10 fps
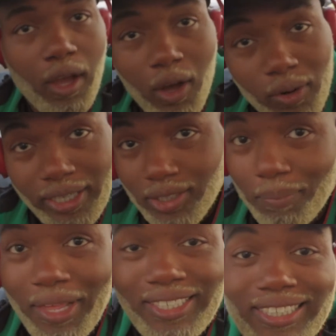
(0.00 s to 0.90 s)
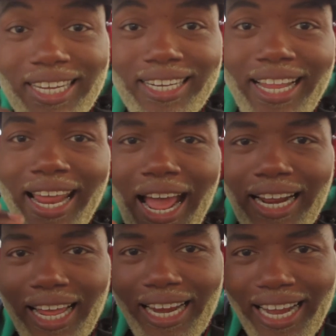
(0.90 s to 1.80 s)
Okay, so I'm not saying that I
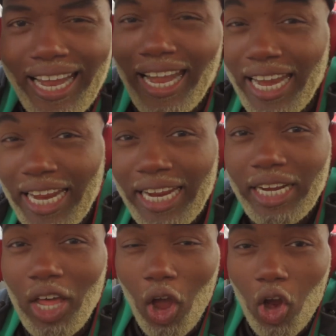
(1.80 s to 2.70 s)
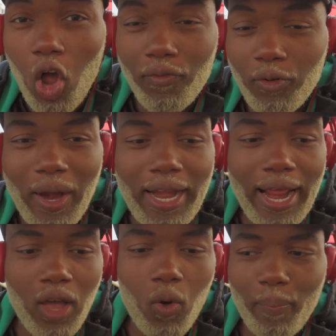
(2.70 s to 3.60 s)
like need a coffee right
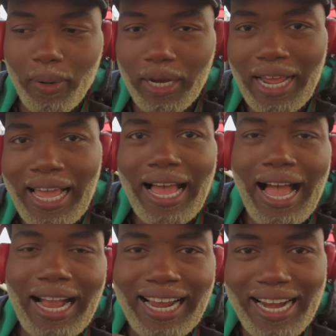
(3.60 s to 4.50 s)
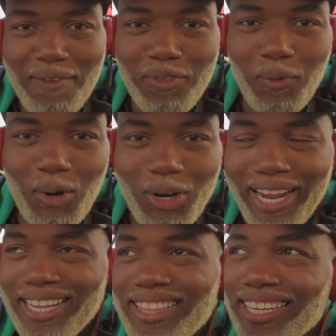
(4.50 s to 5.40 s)
now, but I kind of have to work
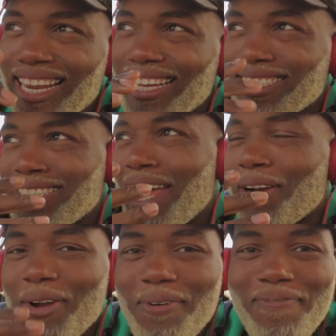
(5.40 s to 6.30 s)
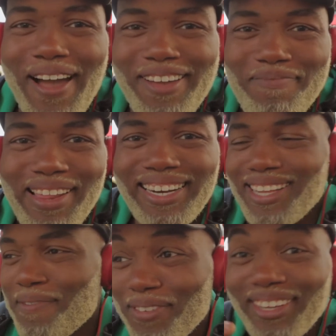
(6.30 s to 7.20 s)
at the last, I don't know, five minutes.
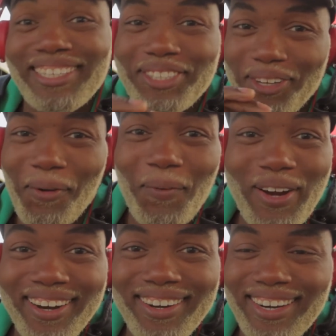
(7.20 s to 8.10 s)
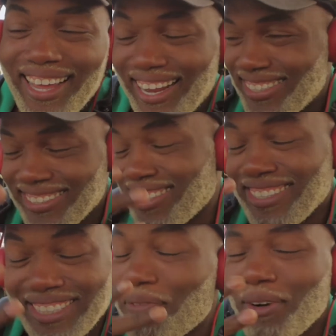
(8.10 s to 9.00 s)
I'm feeling so weird, like just a
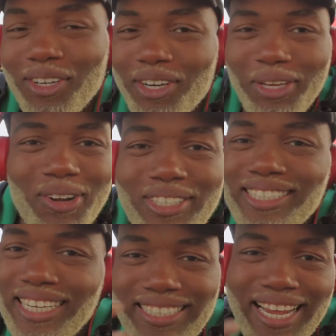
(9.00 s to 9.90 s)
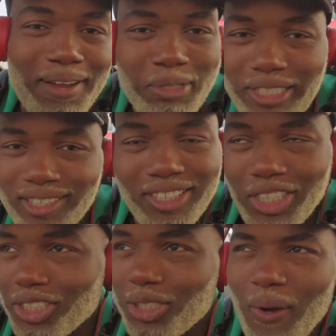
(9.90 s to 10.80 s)
different look. You know, it just takes time to
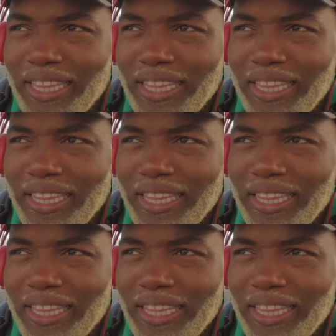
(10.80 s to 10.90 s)
adjust to.